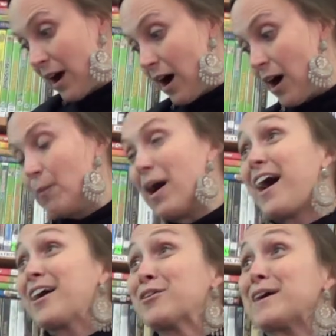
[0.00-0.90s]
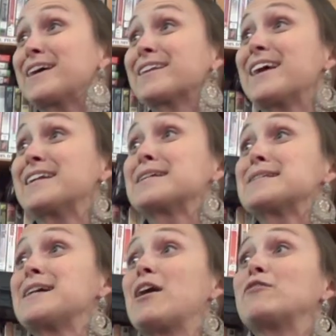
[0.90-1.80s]
Hiring and letting
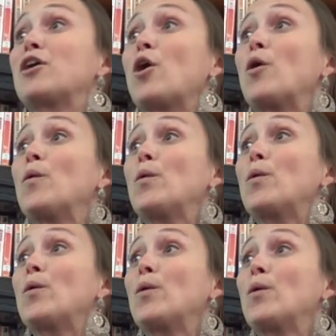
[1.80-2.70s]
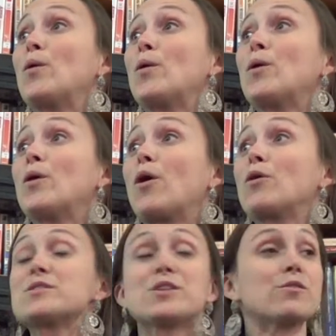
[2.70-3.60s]
staff go,
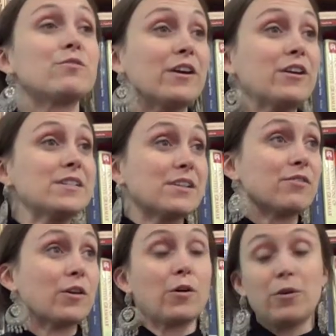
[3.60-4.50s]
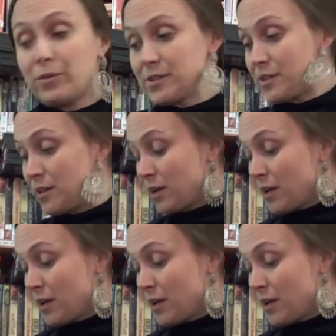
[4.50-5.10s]
also very difficult.